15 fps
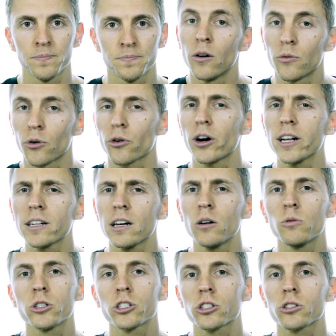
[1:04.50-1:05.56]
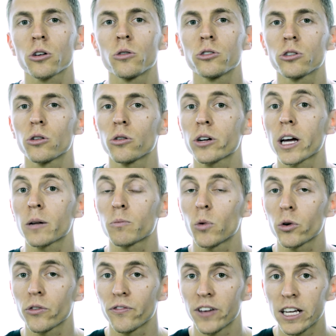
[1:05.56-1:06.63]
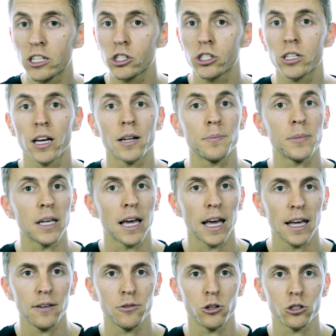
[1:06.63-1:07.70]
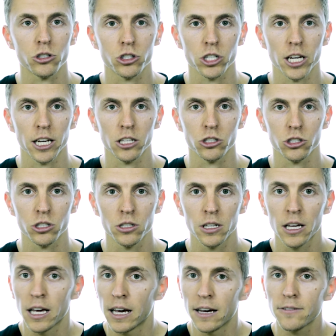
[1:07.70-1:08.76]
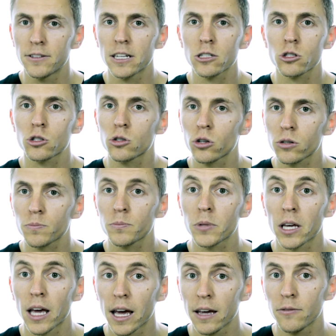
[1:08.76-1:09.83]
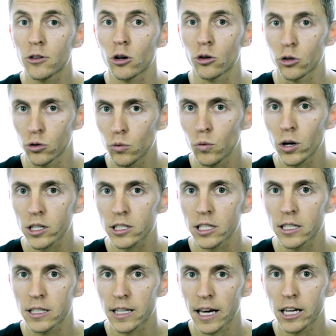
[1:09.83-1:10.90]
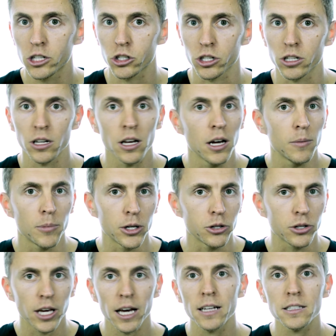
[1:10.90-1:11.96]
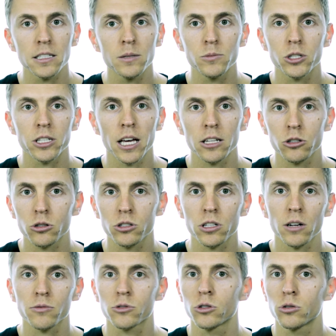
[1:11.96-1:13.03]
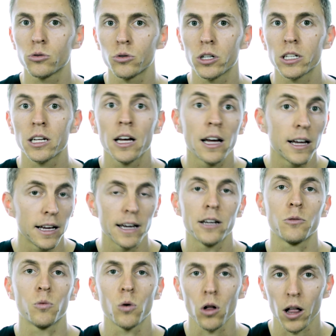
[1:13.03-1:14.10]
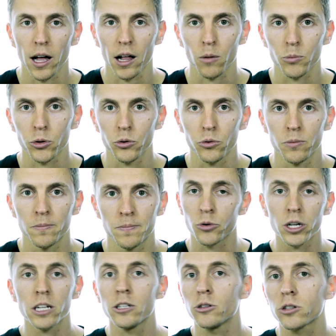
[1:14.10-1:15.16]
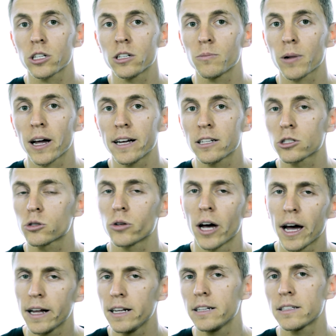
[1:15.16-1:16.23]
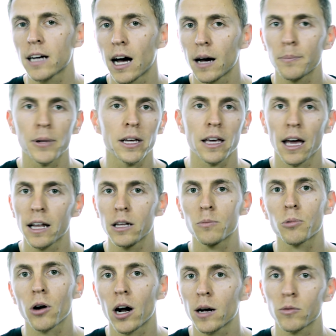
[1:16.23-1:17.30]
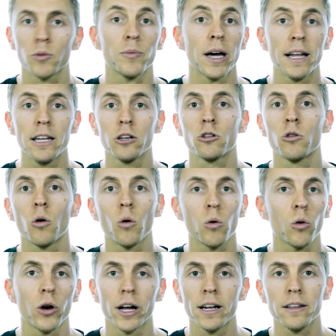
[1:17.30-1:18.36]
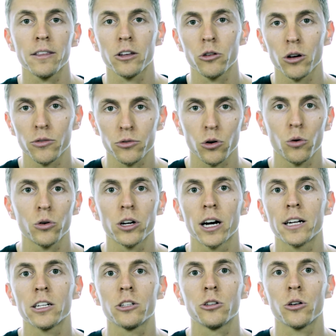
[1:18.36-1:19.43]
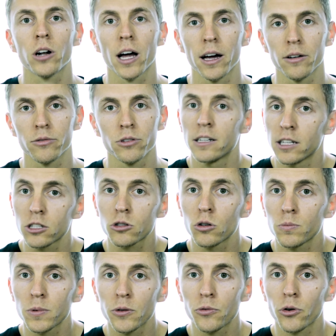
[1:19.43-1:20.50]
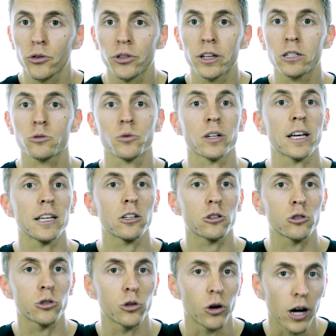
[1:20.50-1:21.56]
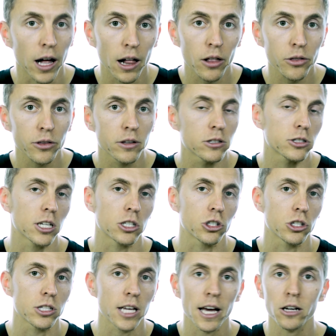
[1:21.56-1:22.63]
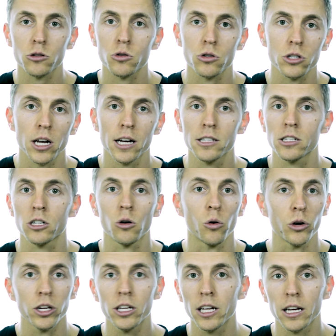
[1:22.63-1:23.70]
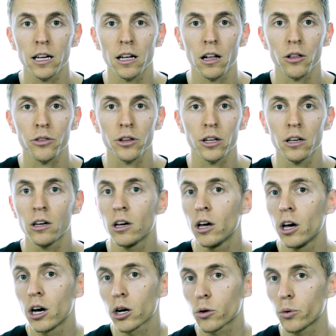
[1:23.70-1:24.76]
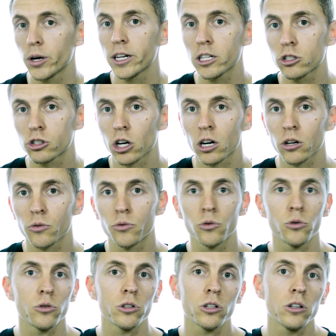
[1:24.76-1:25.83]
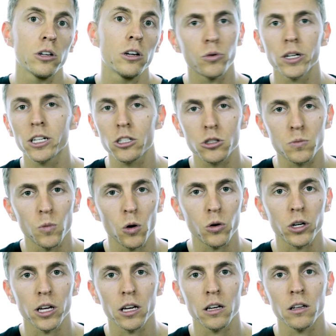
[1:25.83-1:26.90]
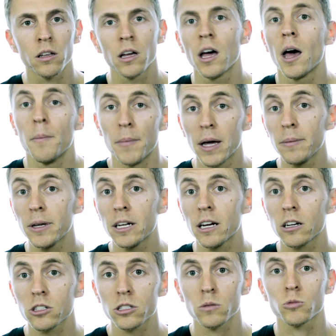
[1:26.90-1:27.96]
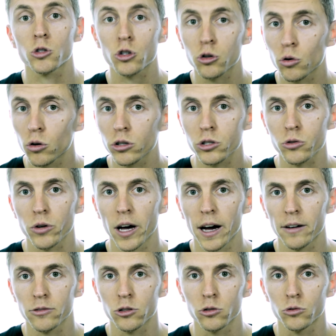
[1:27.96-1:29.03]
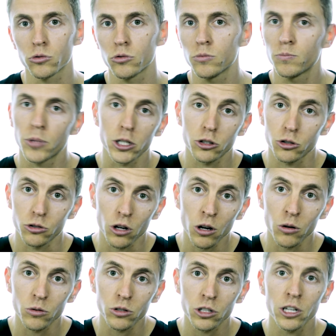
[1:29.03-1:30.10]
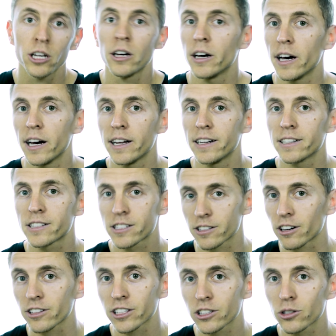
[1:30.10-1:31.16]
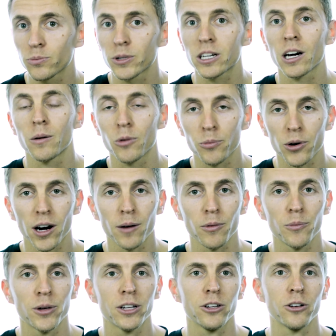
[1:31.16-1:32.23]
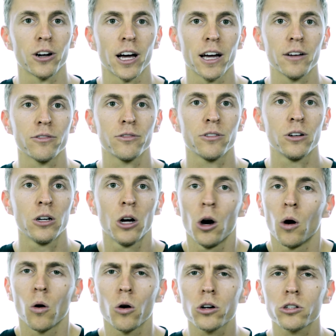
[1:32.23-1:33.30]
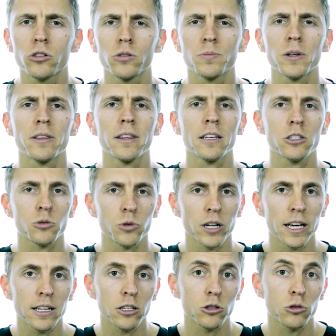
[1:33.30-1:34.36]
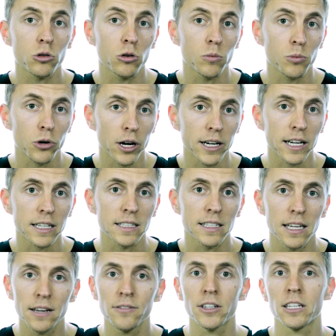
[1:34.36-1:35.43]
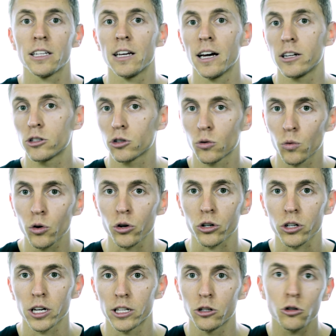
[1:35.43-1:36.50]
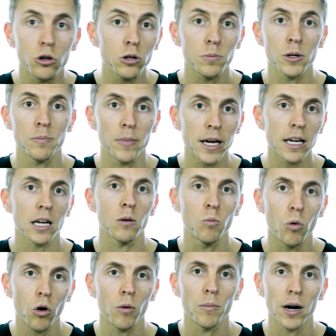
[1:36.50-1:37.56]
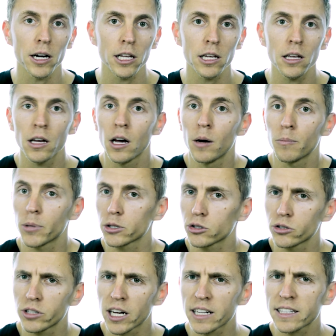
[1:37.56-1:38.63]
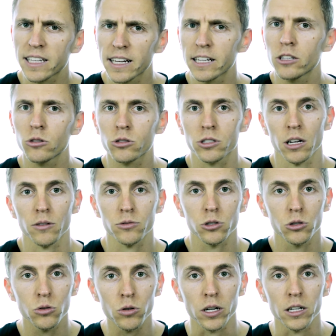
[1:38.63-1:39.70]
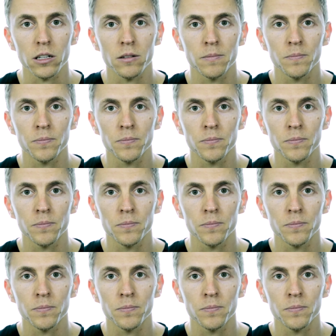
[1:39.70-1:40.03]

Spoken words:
For right now, we're just going to look at motivation and behavior change. If there's a certain behavior you want to engage in, but you can't seem to get yourself to do it, it will help you. Really, you can apply this to any topic, any problem, any goal, or anything you have going on in your life. This could be for things related to your health, such as exercising or eating healthy, quitting junk food, quitting smoking. Maybe there are some chores you have to do, but you don't, and it's starting to become a problem in your life. Or it could be things related to productivity and your work, and you could be making more money, but you're not getting yourself to do it.